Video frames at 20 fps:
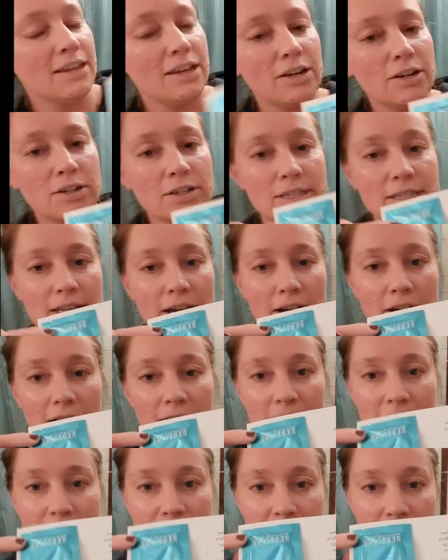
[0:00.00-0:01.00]
There's
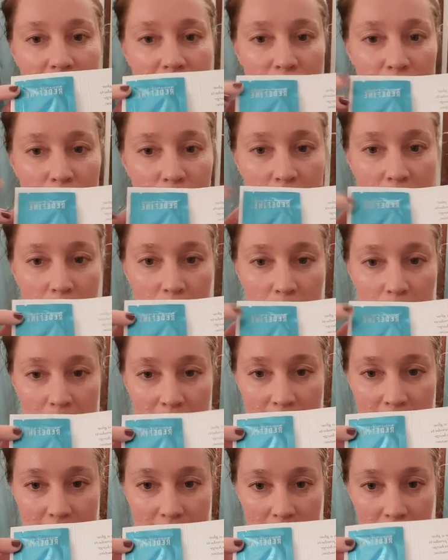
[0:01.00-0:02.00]
our intensive
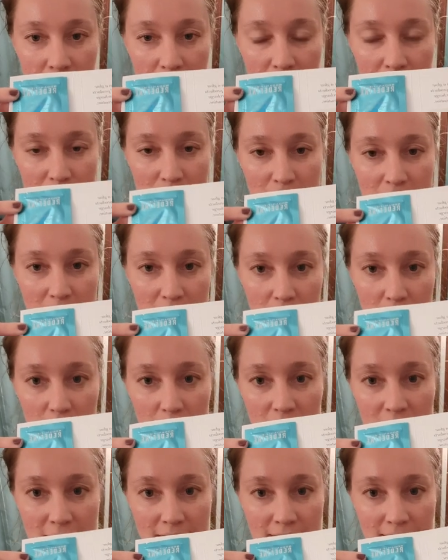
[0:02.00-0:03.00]
renewing serum.
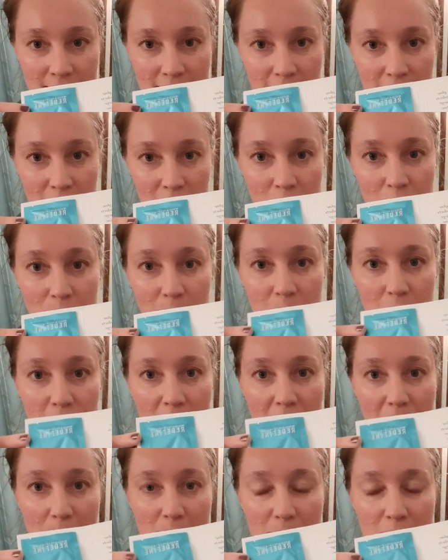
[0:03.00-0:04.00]
So this is a little
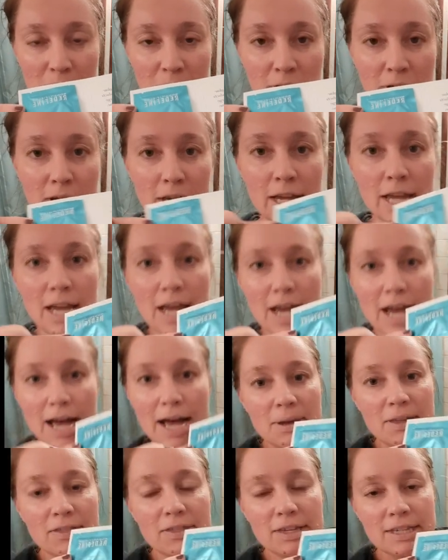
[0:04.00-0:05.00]
blue capsule.
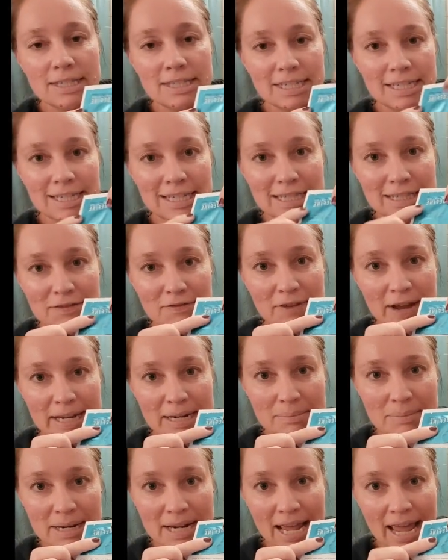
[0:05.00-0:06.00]
This is
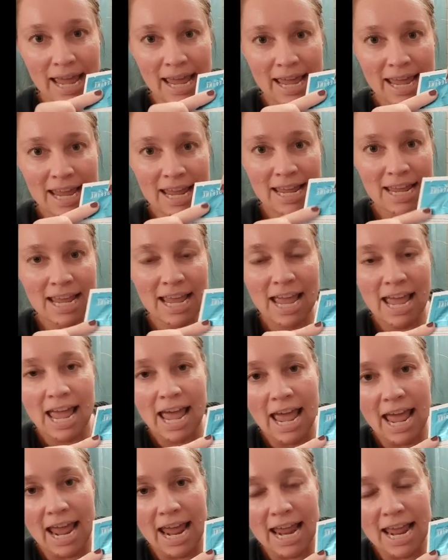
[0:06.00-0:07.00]
vitamin A,
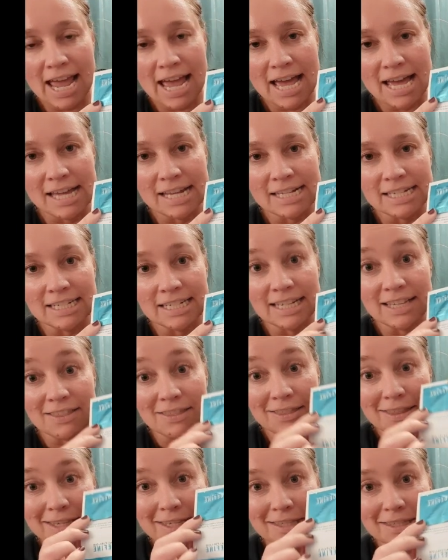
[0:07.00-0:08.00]

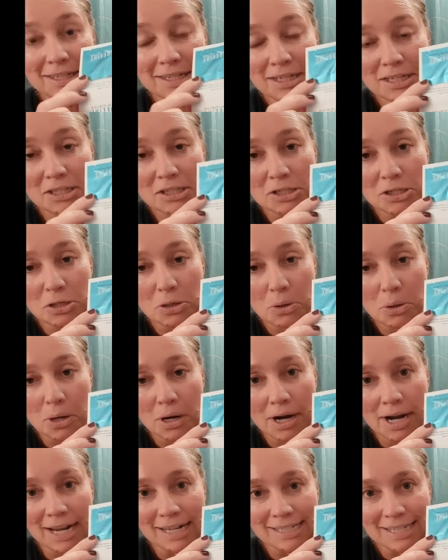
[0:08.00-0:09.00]
and this is
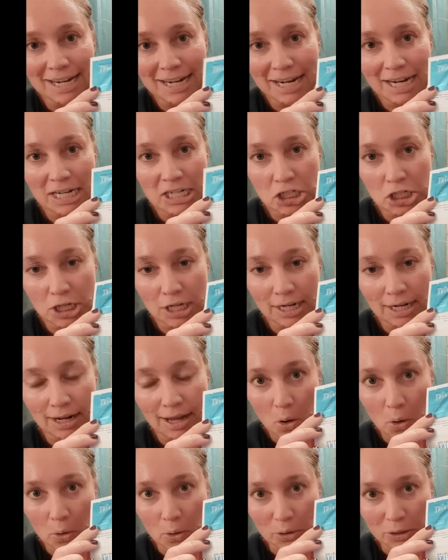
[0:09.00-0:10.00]
your anti-aging
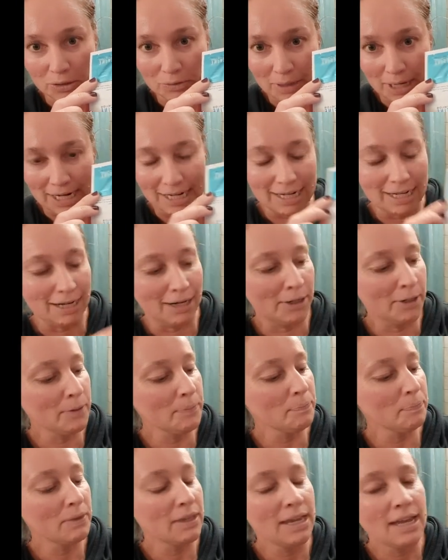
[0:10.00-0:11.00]
gold right here.